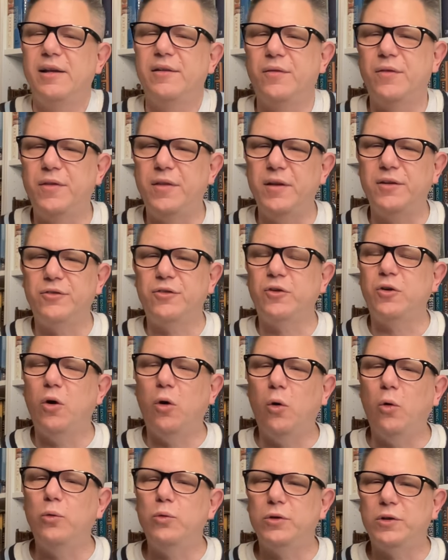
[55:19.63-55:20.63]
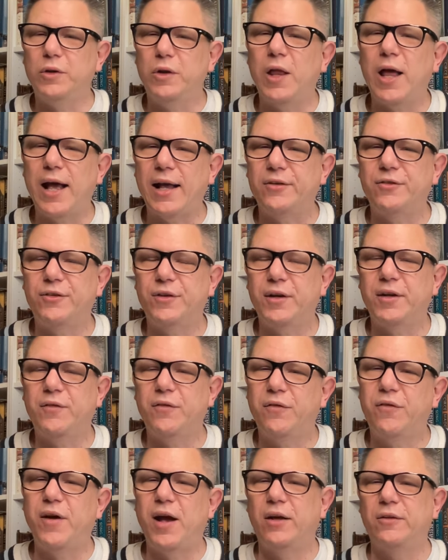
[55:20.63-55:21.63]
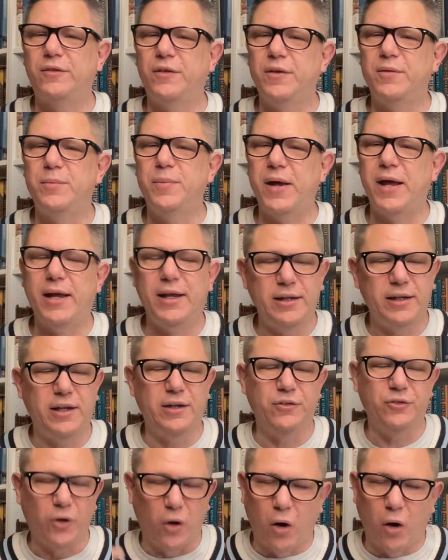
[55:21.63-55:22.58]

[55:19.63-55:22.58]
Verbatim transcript: This cult classic fountain pen is